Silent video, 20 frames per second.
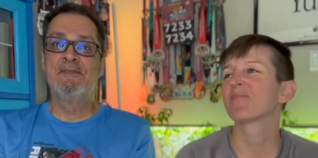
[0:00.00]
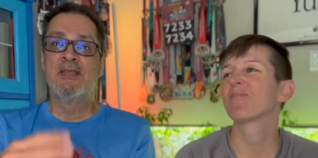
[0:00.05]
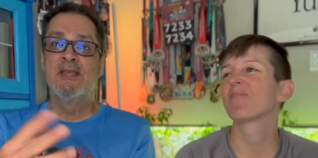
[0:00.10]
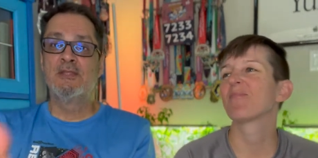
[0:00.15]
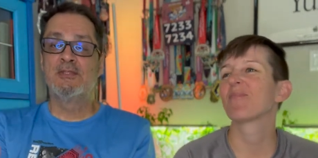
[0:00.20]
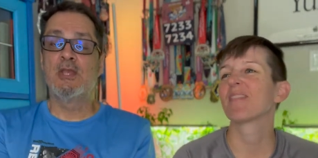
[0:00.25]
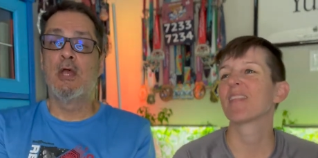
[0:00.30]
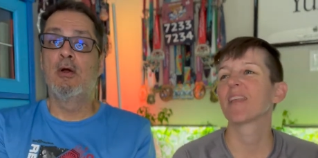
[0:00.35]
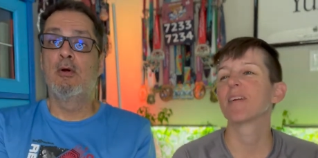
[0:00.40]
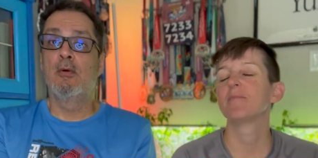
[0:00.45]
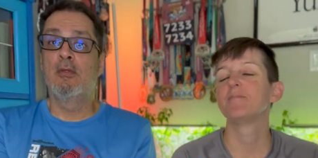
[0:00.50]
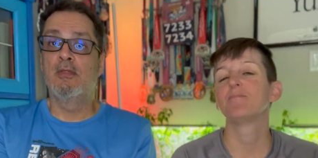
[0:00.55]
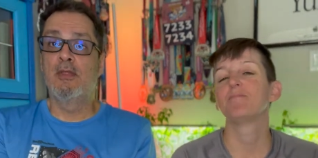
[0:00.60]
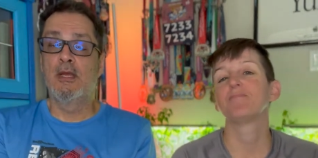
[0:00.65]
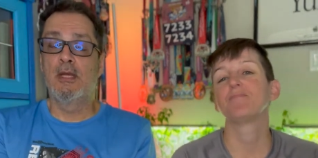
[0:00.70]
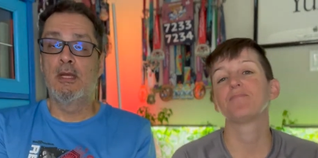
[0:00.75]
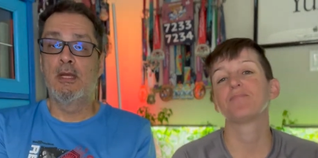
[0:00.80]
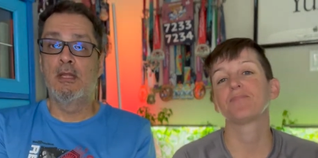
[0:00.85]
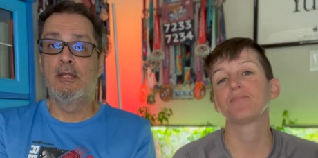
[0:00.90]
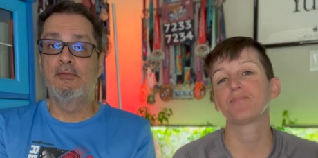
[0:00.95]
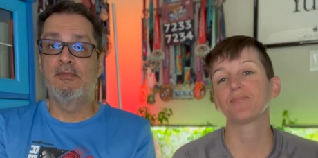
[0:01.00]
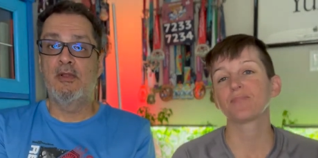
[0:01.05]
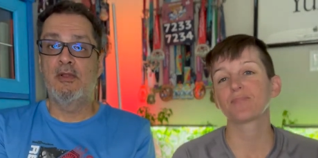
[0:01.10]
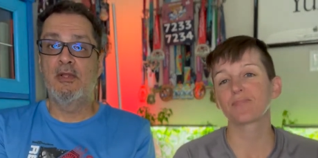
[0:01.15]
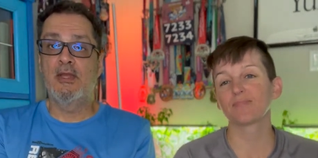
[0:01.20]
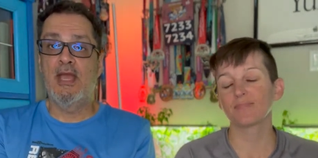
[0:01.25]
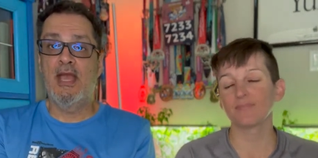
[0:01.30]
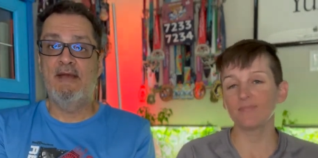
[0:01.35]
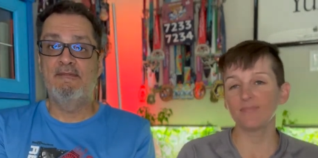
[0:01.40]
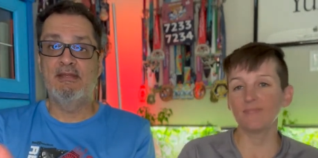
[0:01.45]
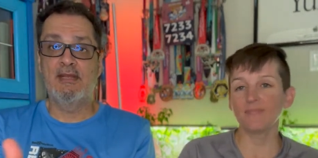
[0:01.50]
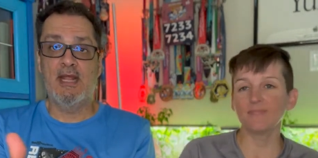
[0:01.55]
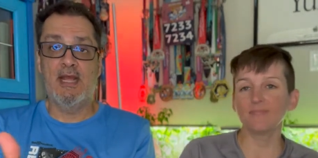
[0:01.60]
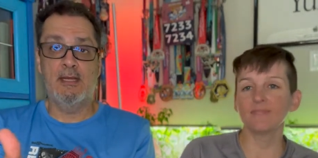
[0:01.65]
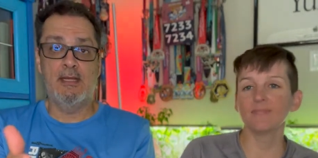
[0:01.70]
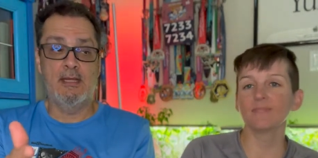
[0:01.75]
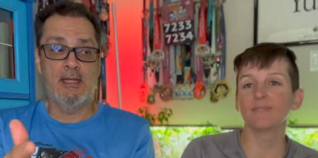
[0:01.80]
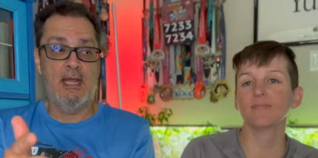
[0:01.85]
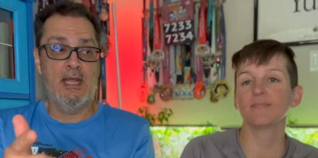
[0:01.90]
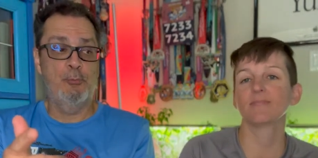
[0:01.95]
Speaker 1: So there you have it.
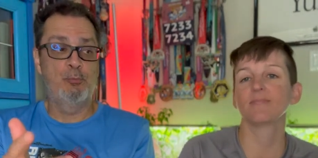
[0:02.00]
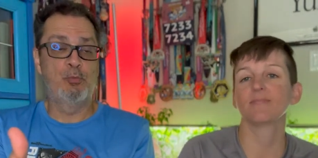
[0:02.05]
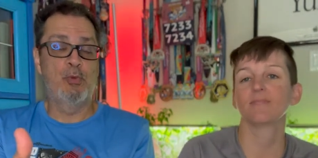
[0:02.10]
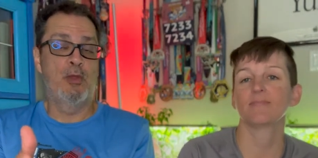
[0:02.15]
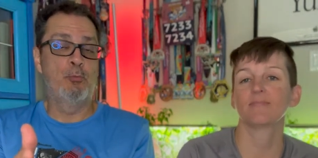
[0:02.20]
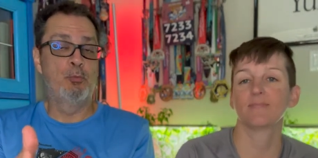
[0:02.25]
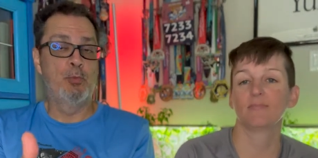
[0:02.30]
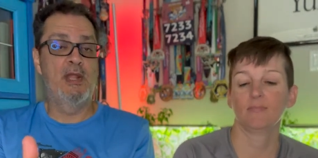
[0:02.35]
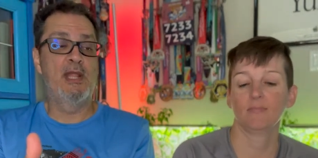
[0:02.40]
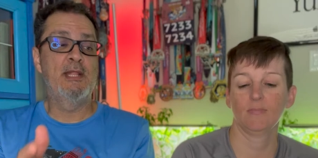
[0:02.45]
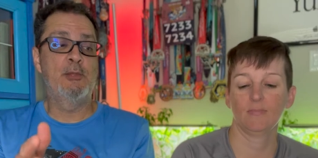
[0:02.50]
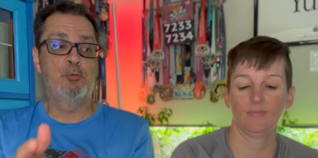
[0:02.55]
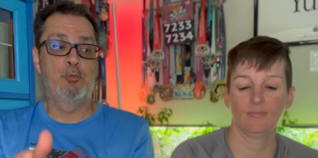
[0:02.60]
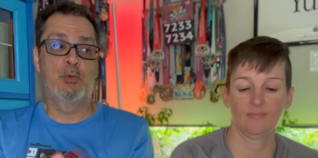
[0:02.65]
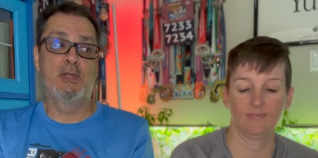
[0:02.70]
I really